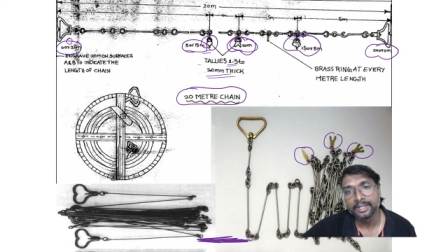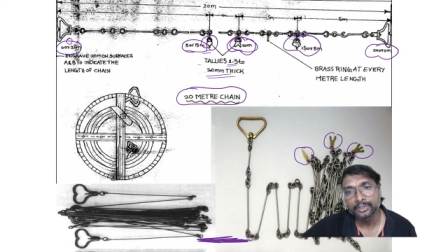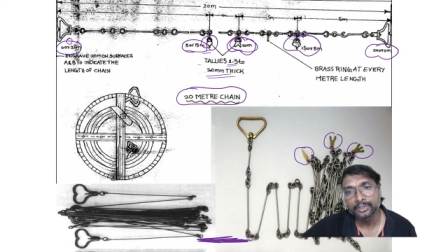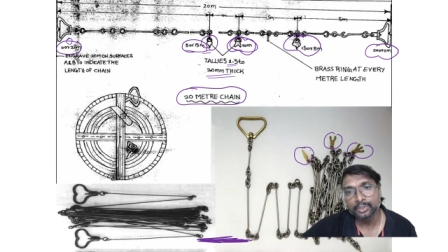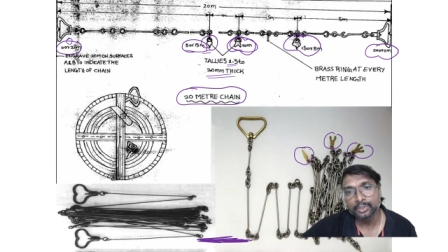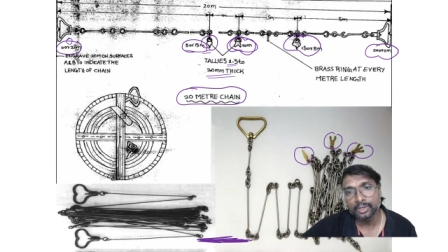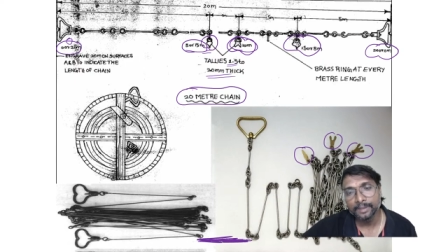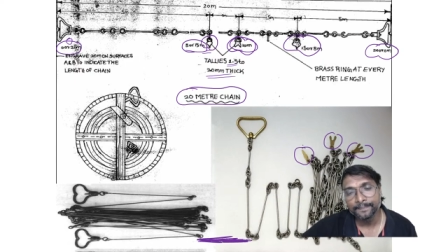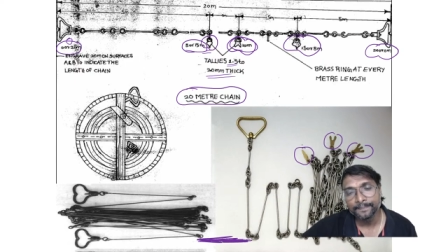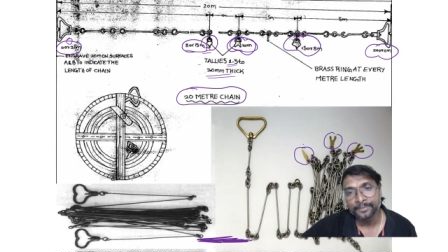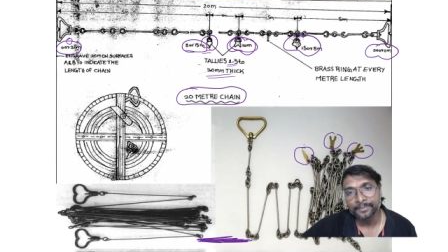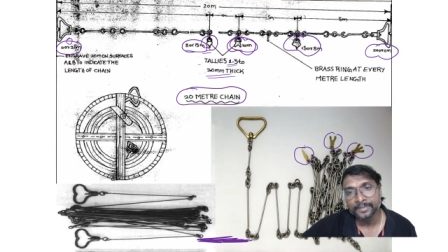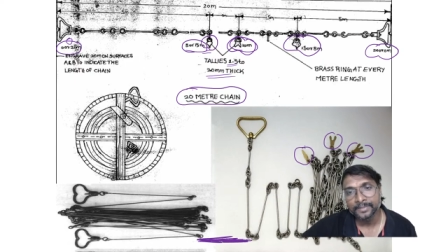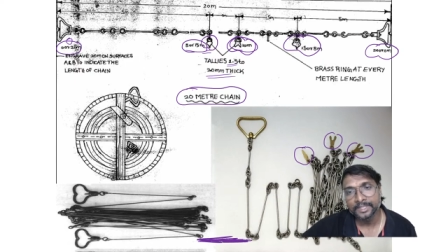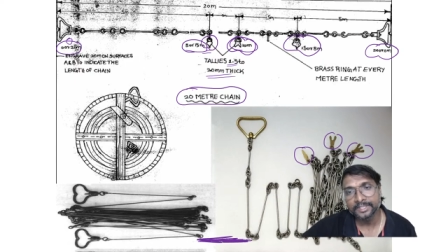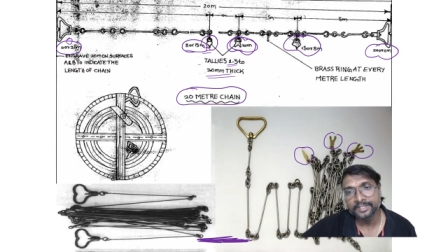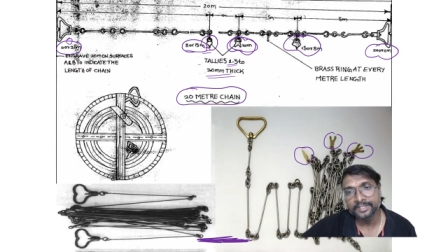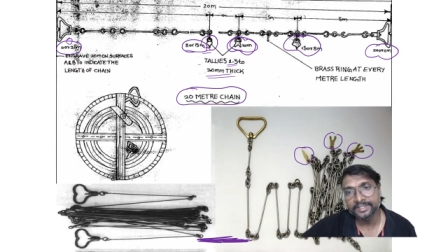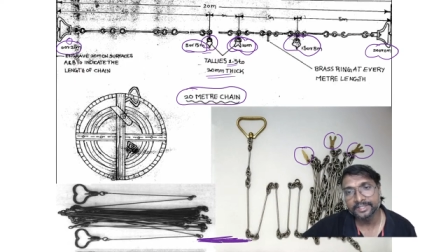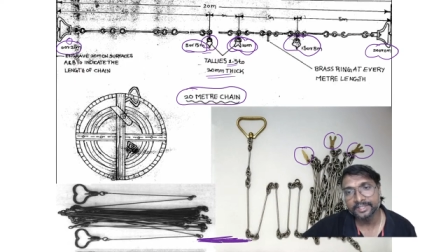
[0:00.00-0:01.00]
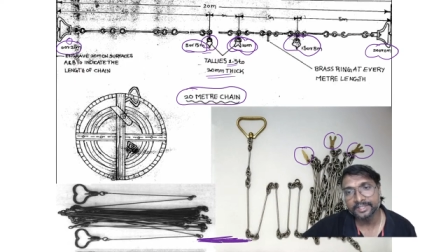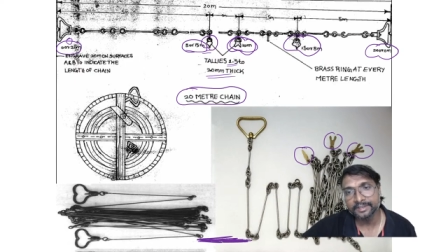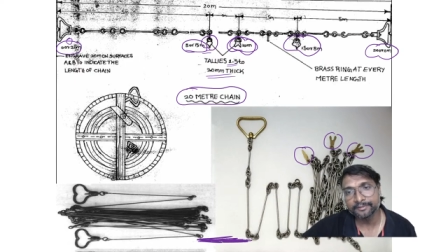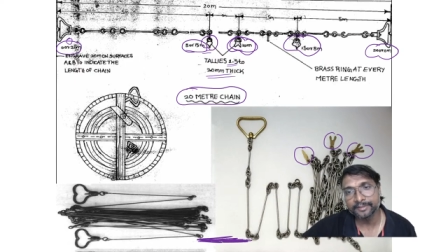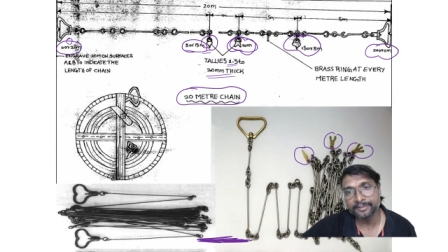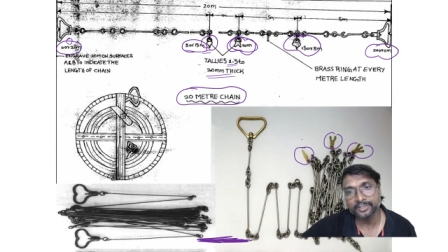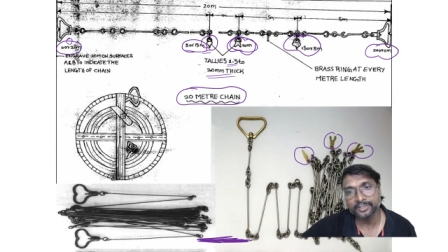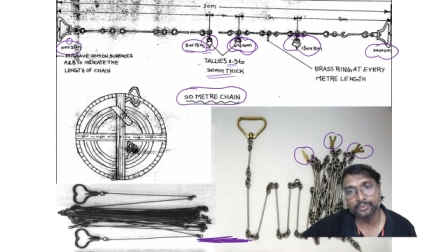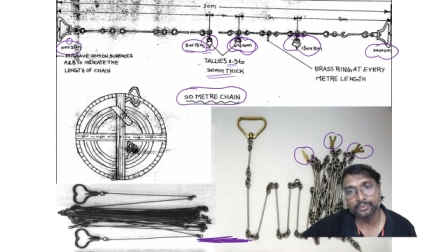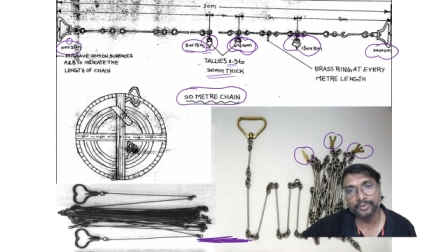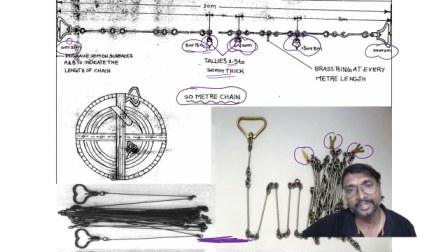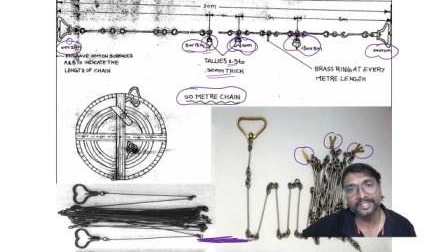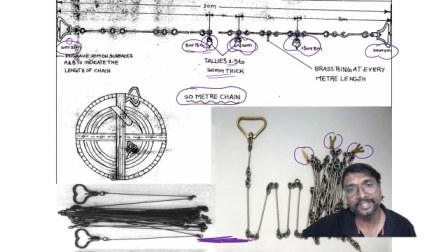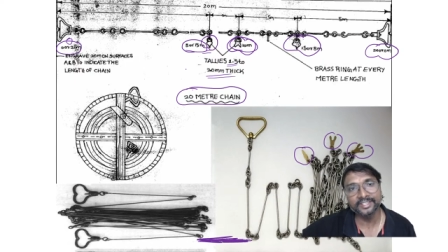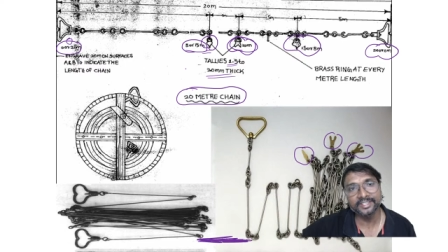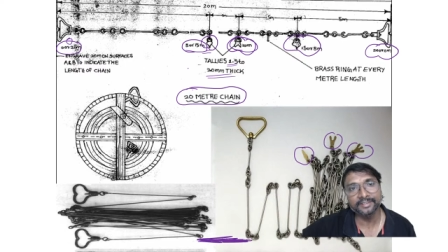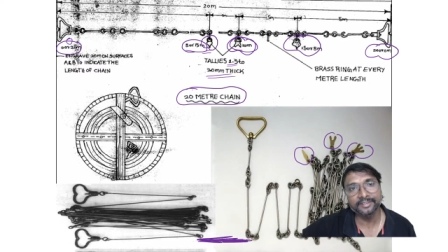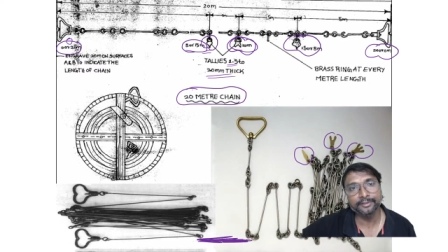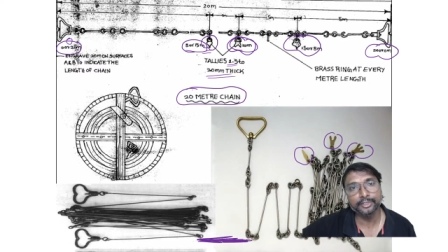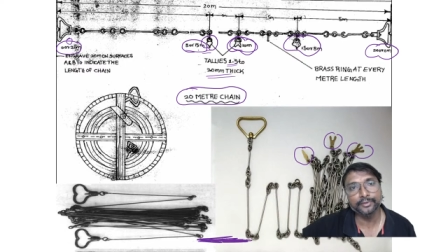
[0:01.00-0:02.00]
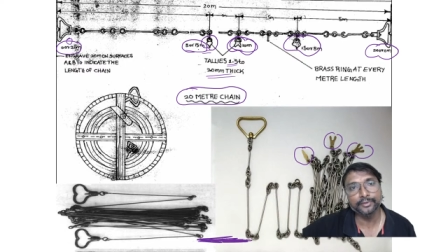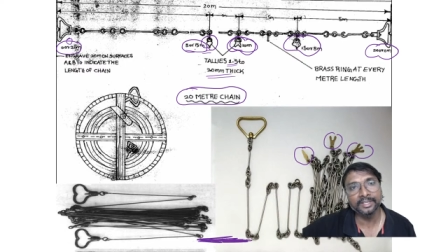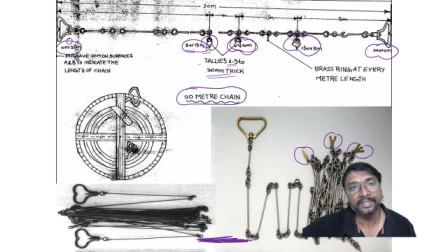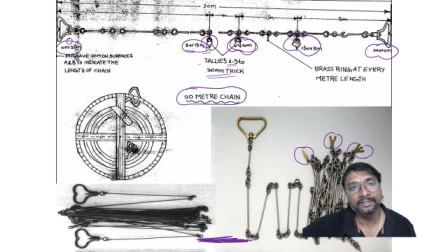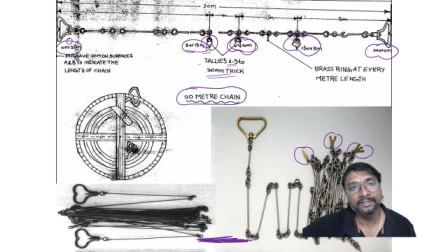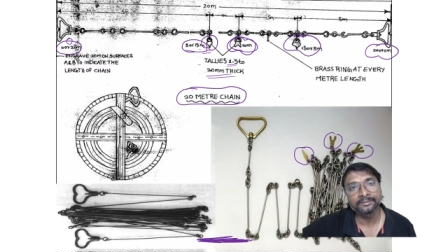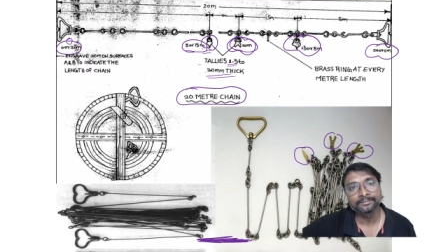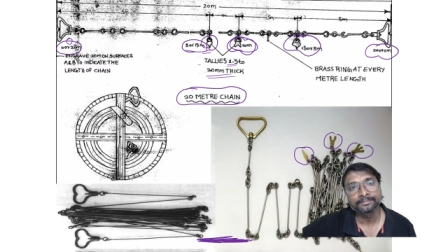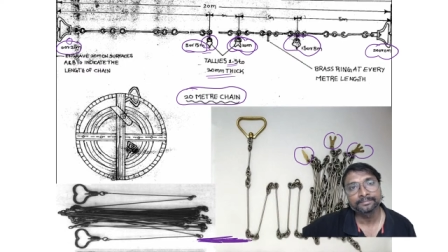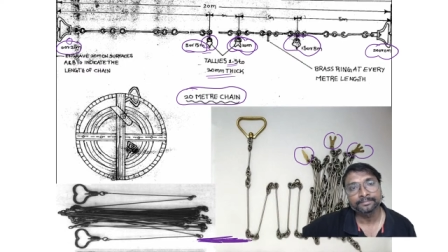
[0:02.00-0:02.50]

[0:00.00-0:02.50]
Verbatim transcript: So this is that first one is that which one?